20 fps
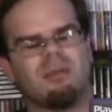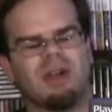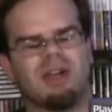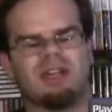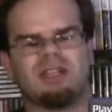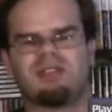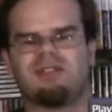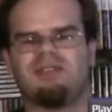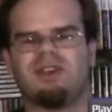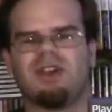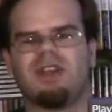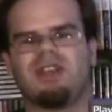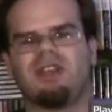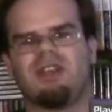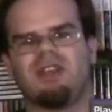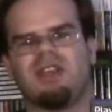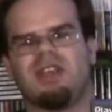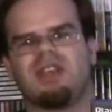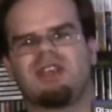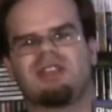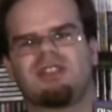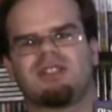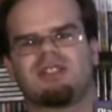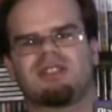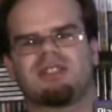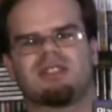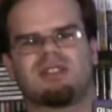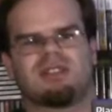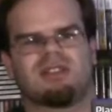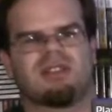But it's very unique
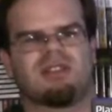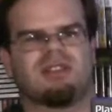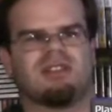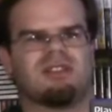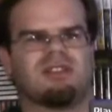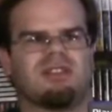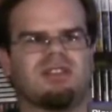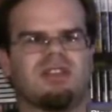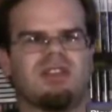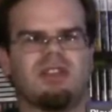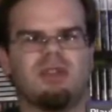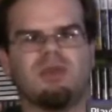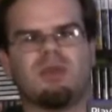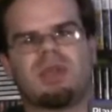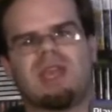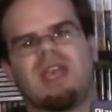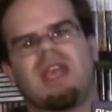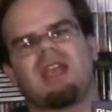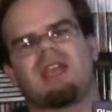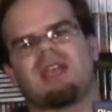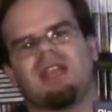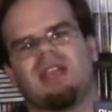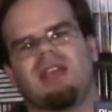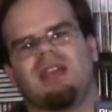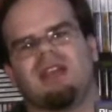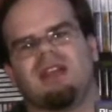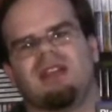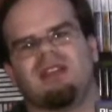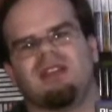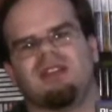just because you can't get
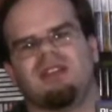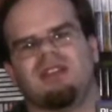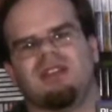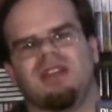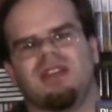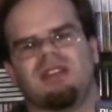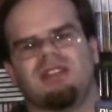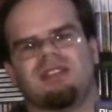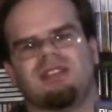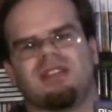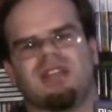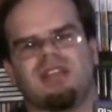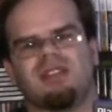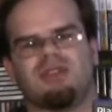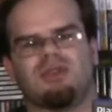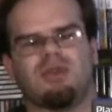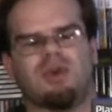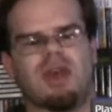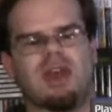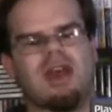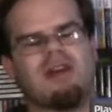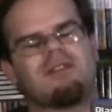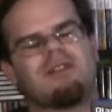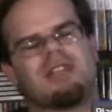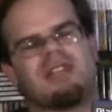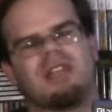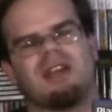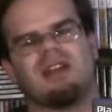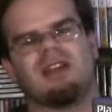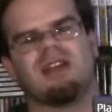it in the United States. You have
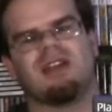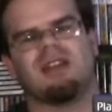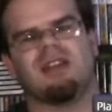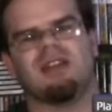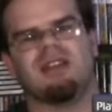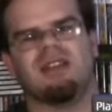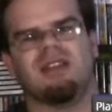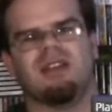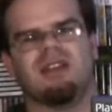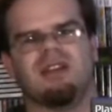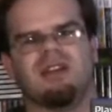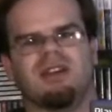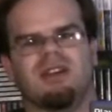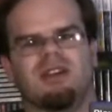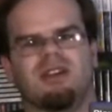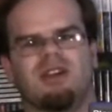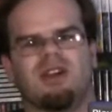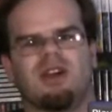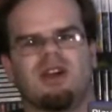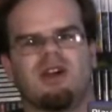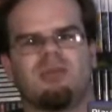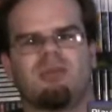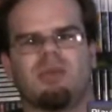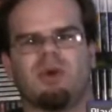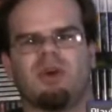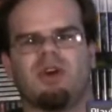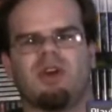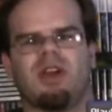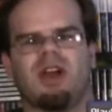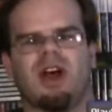to get it in either Europe
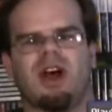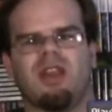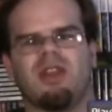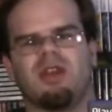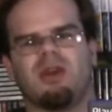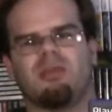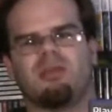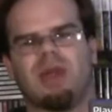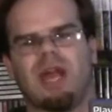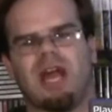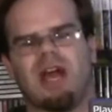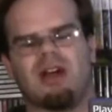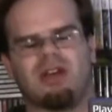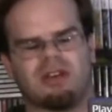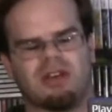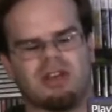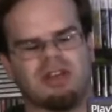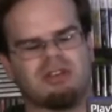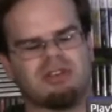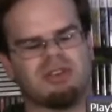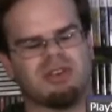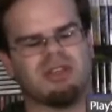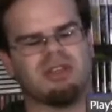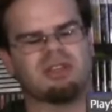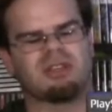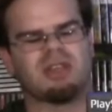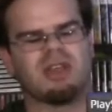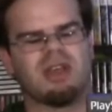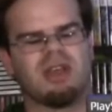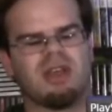or other PAL
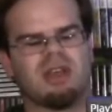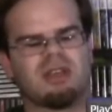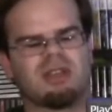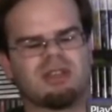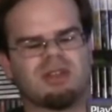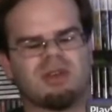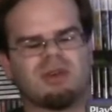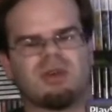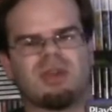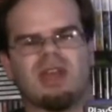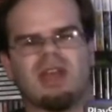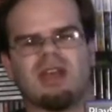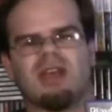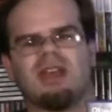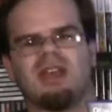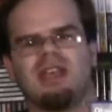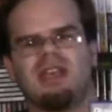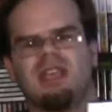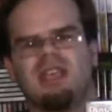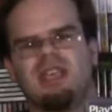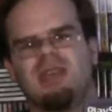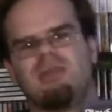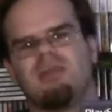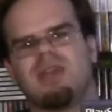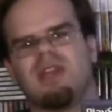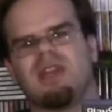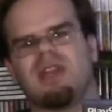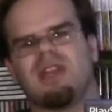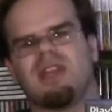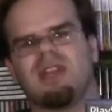countries. So yeah,
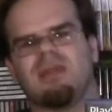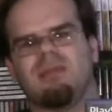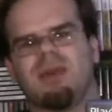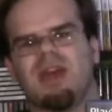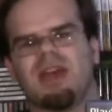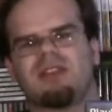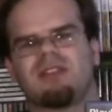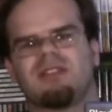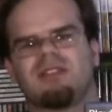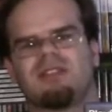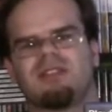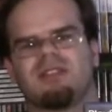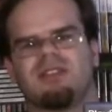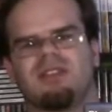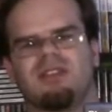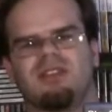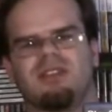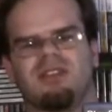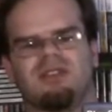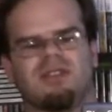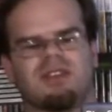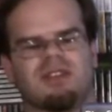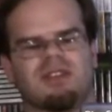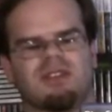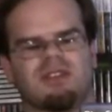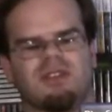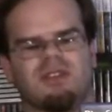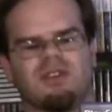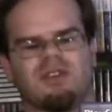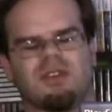He-Man and the Masters of the
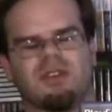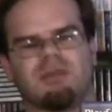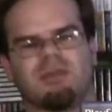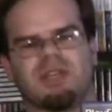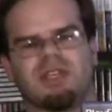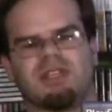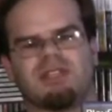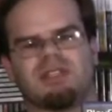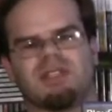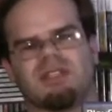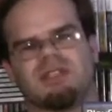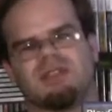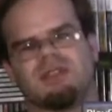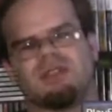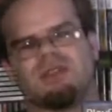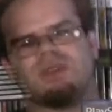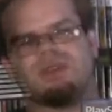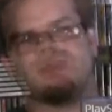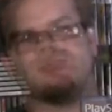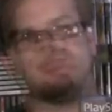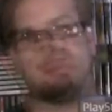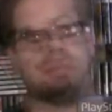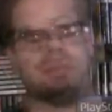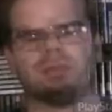Universe for the PlayStation 2.